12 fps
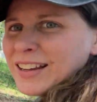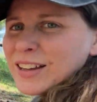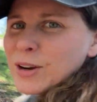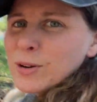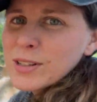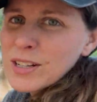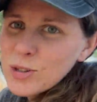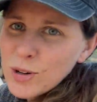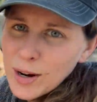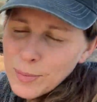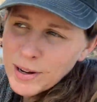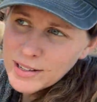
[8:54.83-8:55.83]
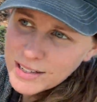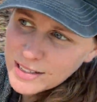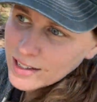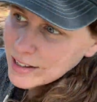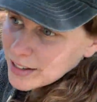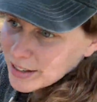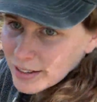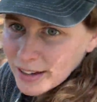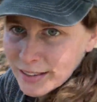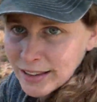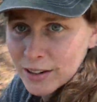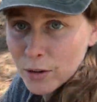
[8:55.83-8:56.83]
Goats and tripods, I tell you,
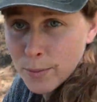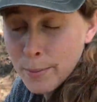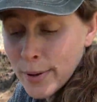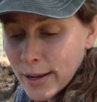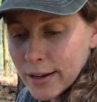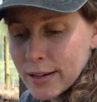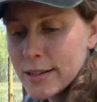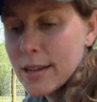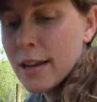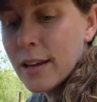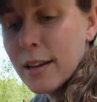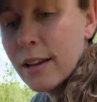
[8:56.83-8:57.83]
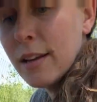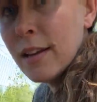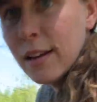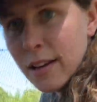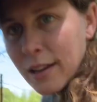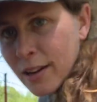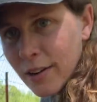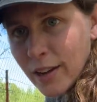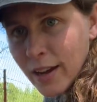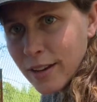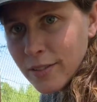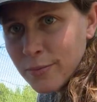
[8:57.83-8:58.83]
like they don't mix.
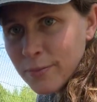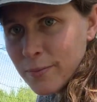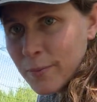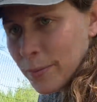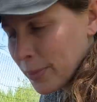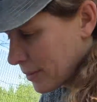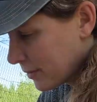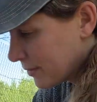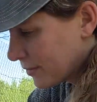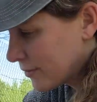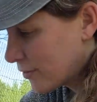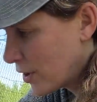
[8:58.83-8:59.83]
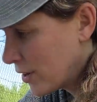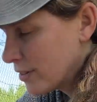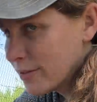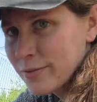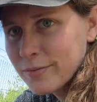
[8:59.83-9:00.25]
Okay, fun.